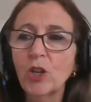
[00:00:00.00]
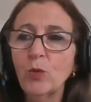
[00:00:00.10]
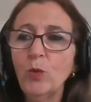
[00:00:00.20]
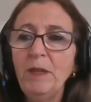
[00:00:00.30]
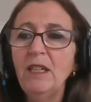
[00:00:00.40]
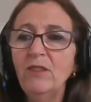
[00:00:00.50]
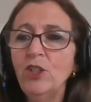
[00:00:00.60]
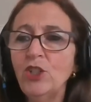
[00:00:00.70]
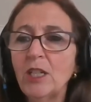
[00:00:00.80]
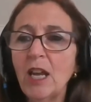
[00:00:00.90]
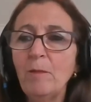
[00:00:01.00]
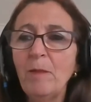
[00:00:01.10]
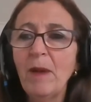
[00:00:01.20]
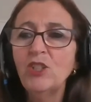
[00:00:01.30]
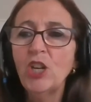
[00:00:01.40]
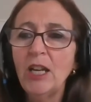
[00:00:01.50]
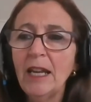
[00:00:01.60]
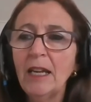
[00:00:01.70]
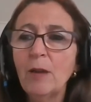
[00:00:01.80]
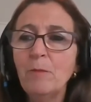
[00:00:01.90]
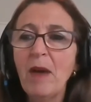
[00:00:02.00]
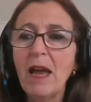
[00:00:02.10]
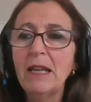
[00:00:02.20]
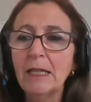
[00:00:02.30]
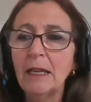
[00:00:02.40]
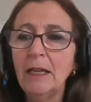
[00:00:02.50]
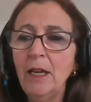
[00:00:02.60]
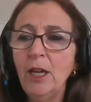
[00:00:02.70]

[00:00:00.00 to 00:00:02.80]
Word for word: will be given today by Cheleka Mpande,